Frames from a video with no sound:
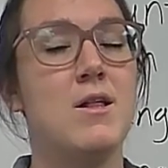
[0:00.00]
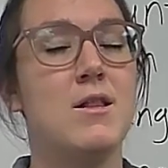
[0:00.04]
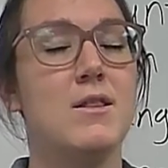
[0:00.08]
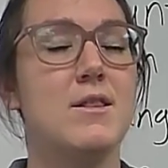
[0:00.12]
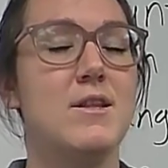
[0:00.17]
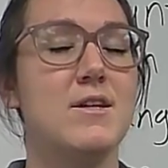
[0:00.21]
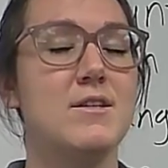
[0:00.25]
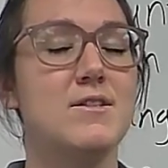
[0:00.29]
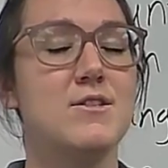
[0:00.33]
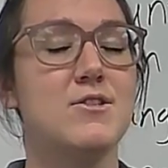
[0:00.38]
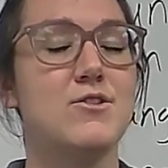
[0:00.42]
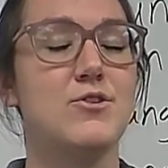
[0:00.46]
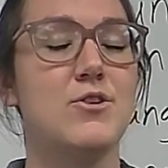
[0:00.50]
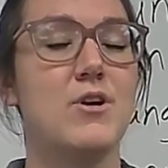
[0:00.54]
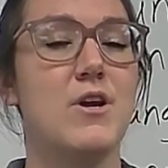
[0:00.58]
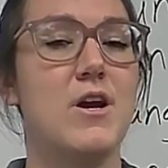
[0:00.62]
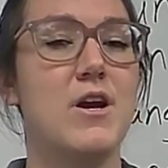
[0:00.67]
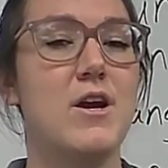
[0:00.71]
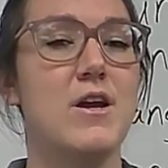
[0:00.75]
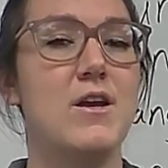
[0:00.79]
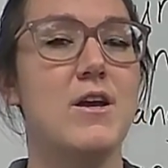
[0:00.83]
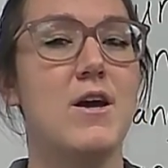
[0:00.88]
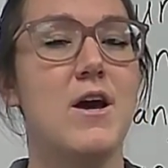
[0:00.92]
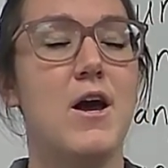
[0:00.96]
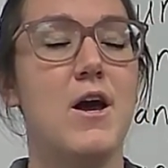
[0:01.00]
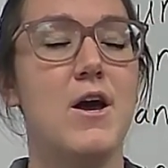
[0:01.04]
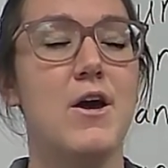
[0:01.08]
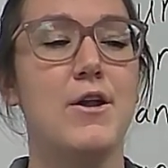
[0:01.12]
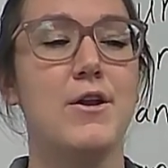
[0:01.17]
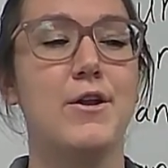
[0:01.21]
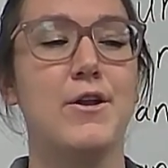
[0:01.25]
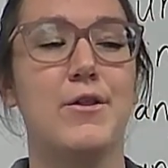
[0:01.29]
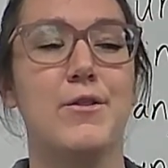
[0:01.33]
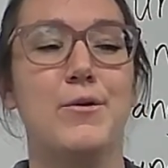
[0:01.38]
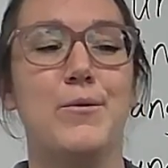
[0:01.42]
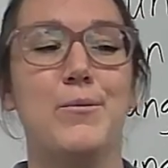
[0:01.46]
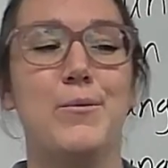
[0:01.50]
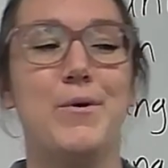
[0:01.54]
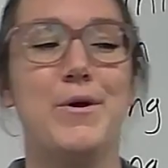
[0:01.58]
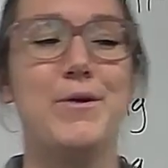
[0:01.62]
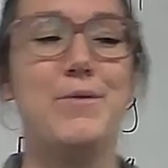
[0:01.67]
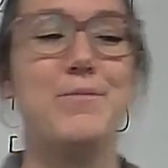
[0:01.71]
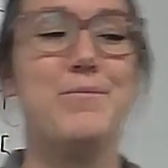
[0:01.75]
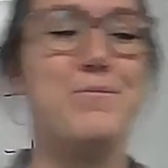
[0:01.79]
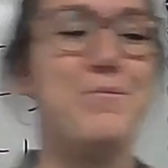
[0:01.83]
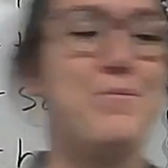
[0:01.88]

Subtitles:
Let's try another one.